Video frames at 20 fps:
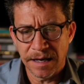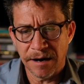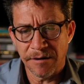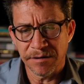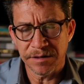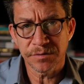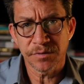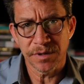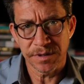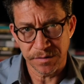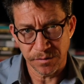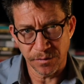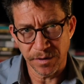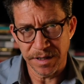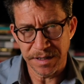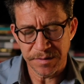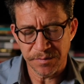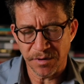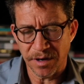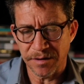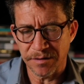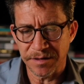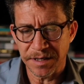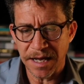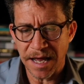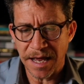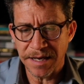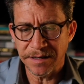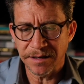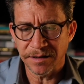Harris was with his brother
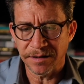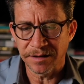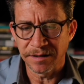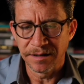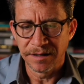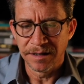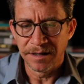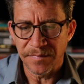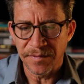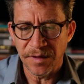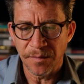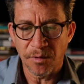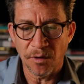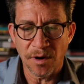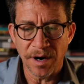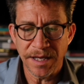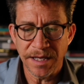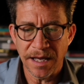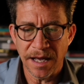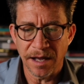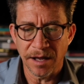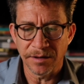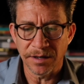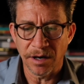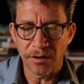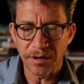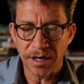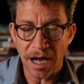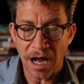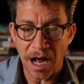Daniel. The boy yelled,
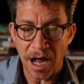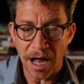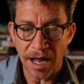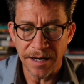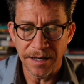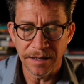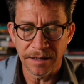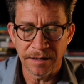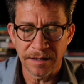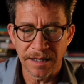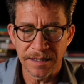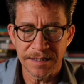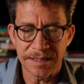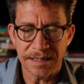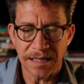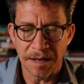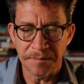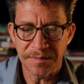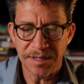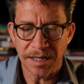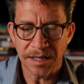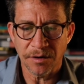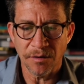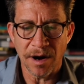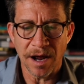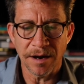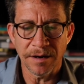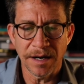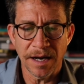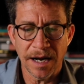oh God, and slumped to the
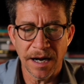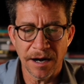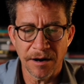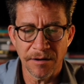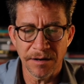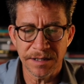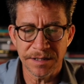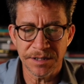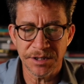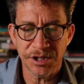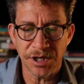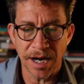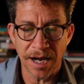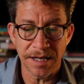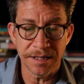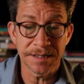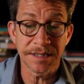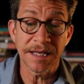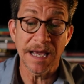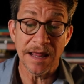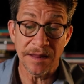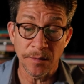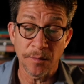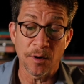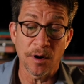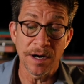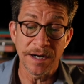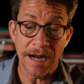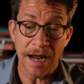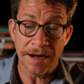ground. Harris chased the other
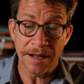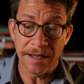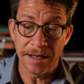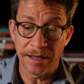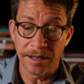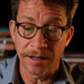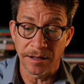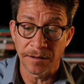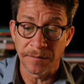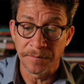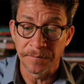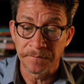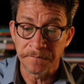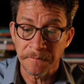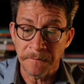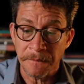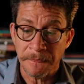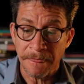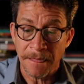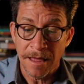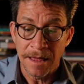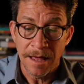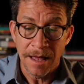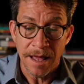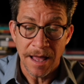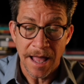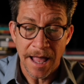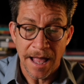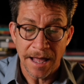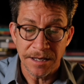boy down a hill
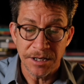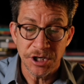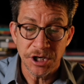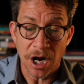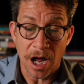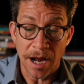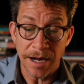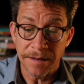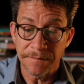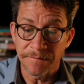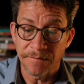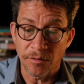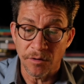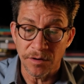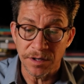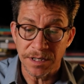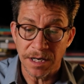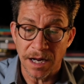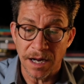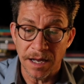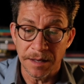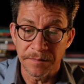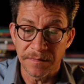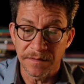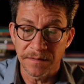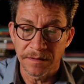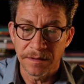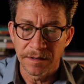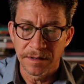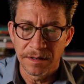and shot him four
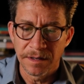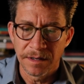times.